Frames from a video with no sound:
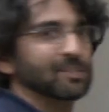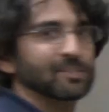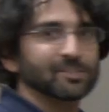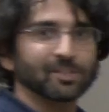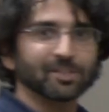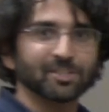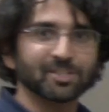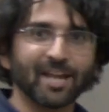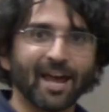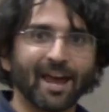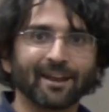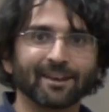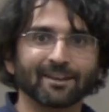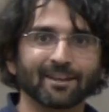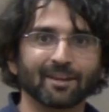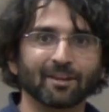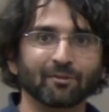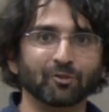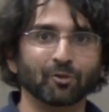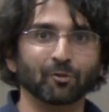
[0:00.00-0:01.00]
such that
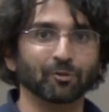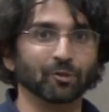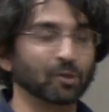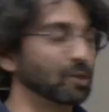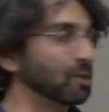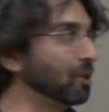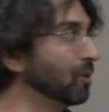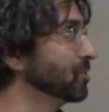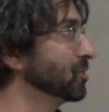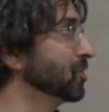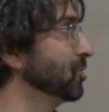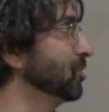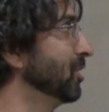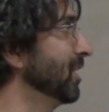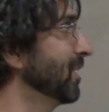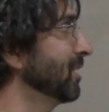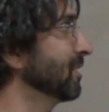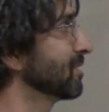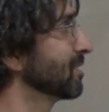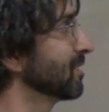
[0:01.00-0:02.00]
if you want to close the
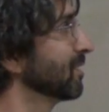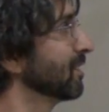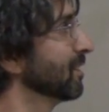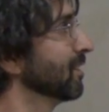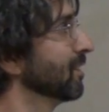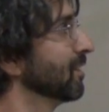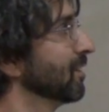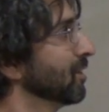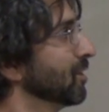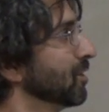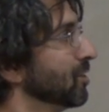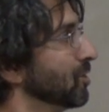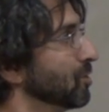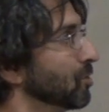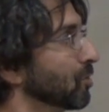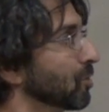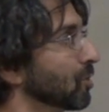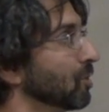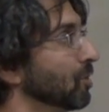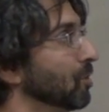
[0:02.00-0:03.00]
unit,
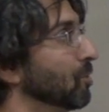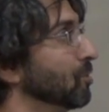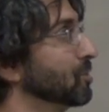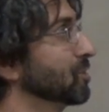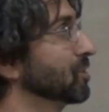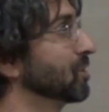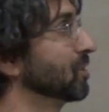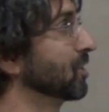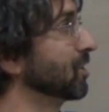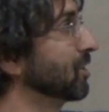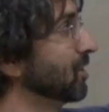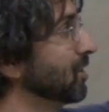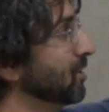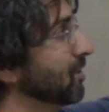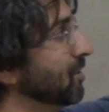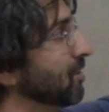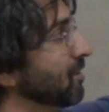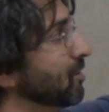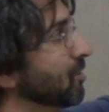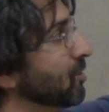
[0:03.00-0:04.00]
you close the
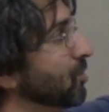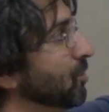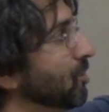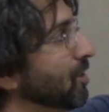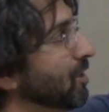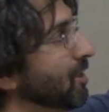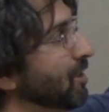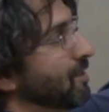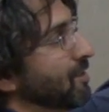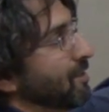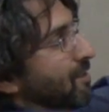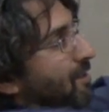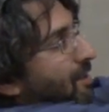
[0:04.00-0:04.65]
door,